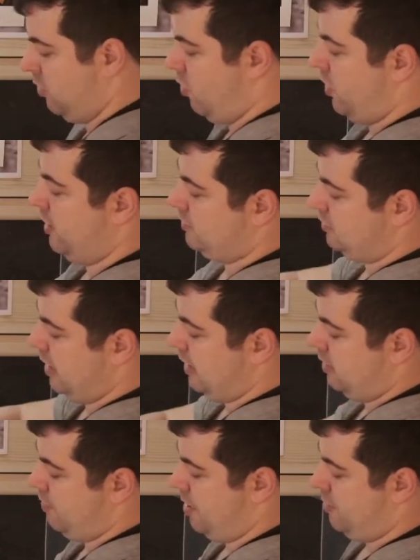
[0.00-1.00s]
oils
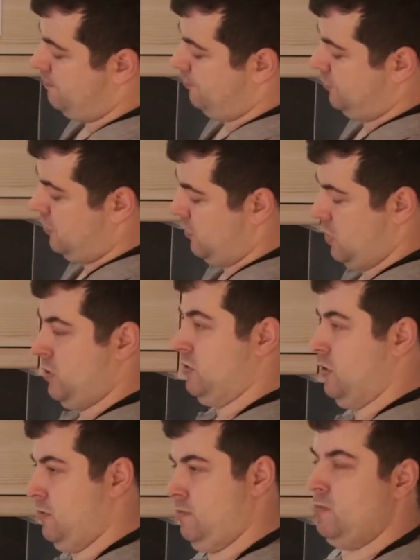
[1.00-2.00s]
anywhere,
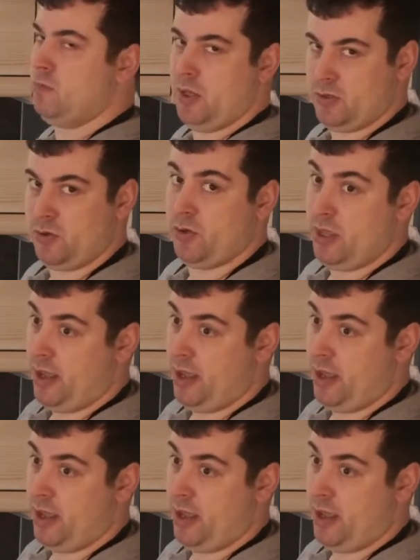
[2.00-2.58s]
also that's good I